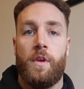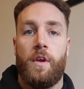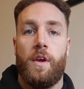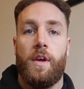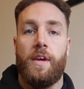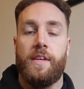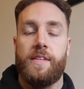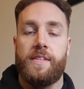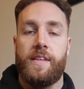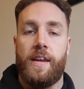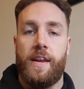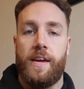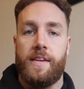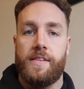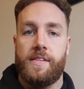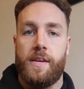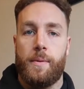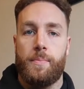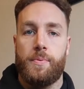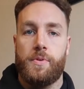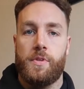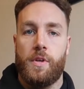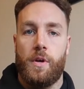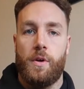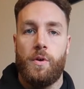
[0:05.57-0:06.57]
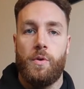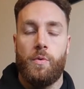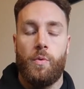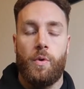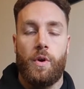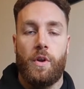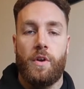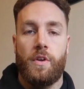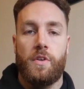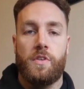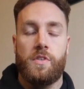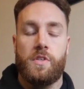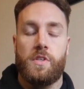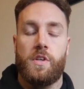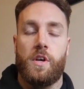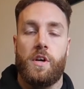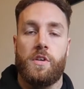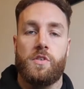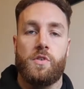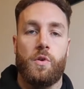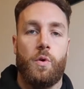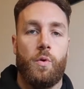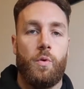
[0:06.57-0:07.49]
In today's episode, we're going to discuss